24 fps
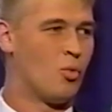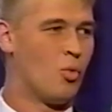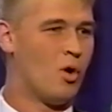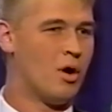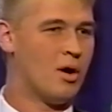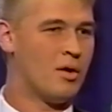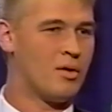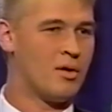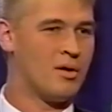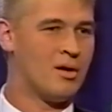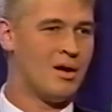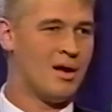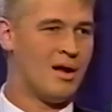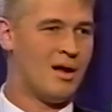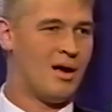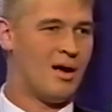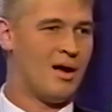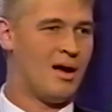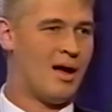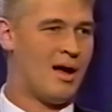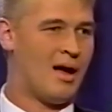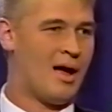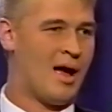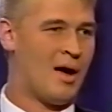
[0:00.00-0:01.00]
One
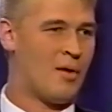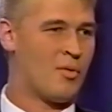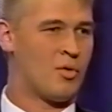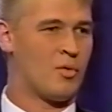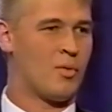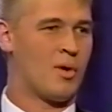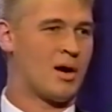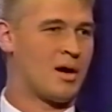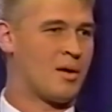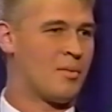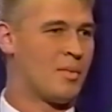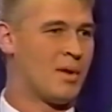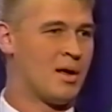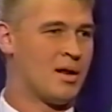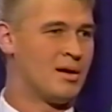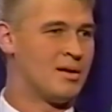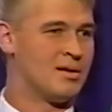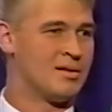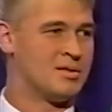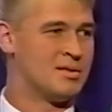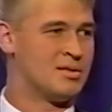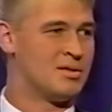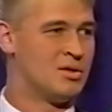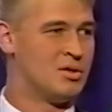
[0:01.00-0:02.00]
I would
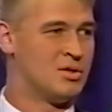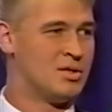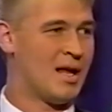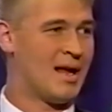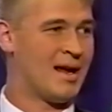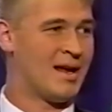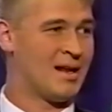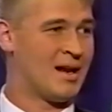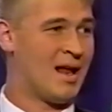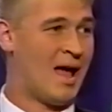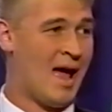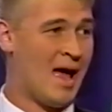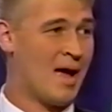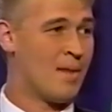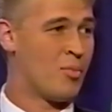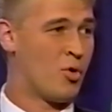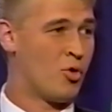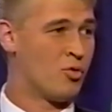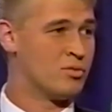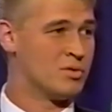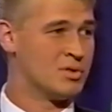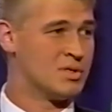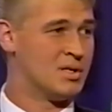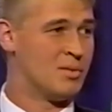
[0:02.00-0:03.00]
recommend is taking a
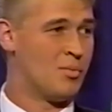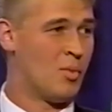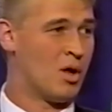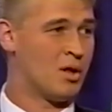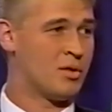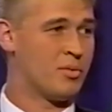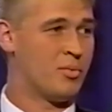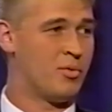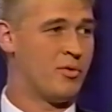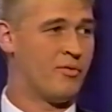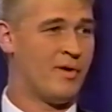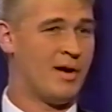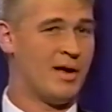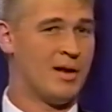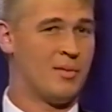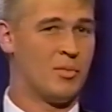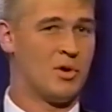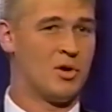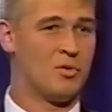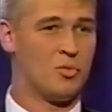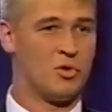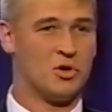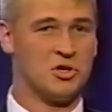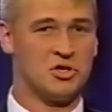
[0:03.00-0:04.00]
high-potency multiple vitamin,